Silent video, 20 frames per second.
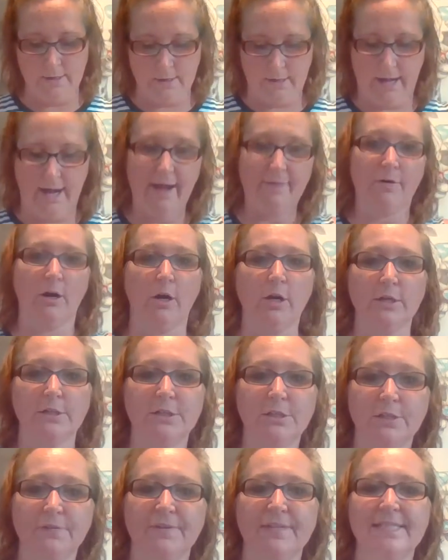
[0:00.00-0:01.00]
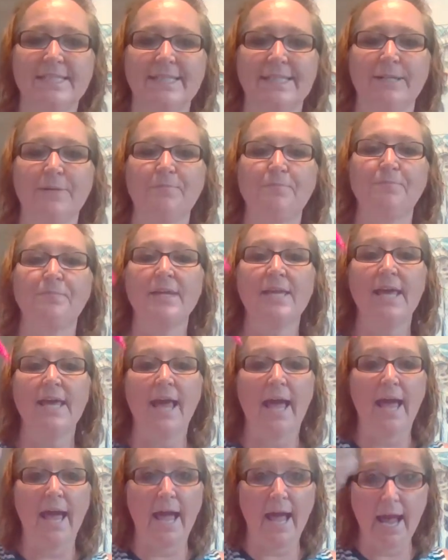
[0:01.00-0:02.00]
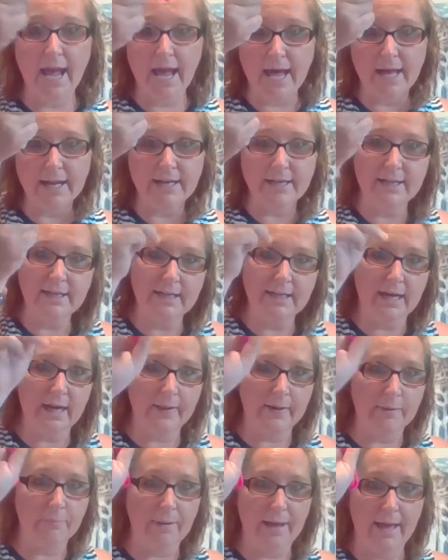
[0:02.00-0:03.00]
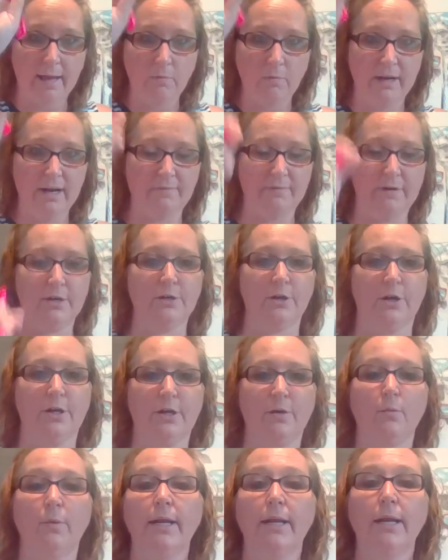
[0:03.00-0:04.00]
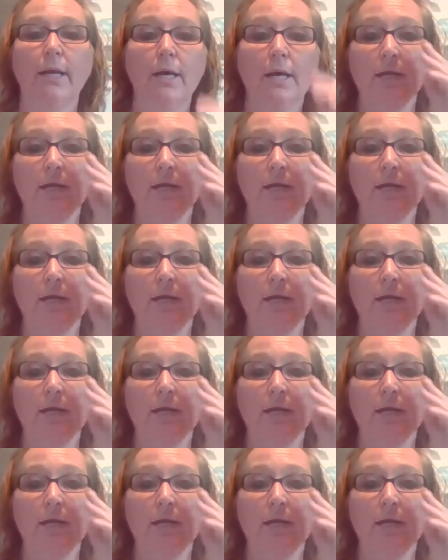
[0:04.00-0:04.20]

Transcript: I have a hard surface here. And any color pen, whatever, a dark one.